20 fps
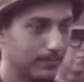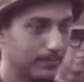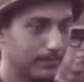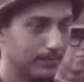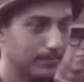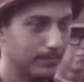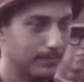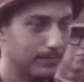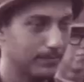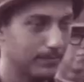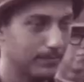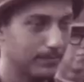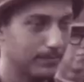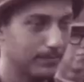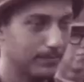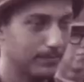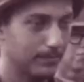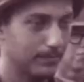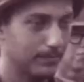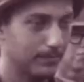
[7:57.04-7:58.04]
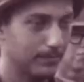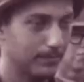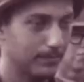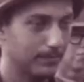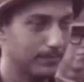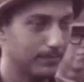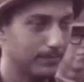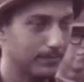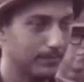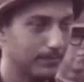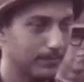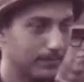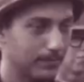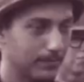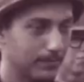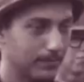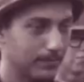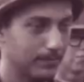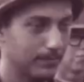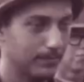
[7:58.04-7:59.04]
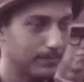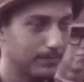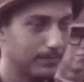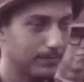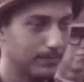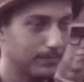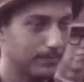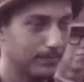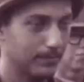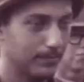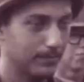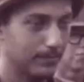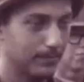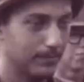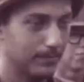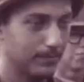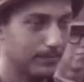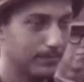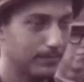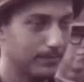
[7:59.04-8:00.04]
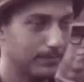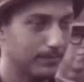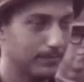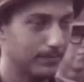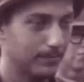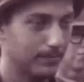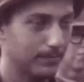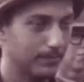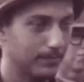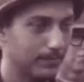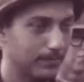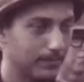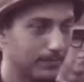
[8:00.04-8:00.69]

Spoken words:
(silent)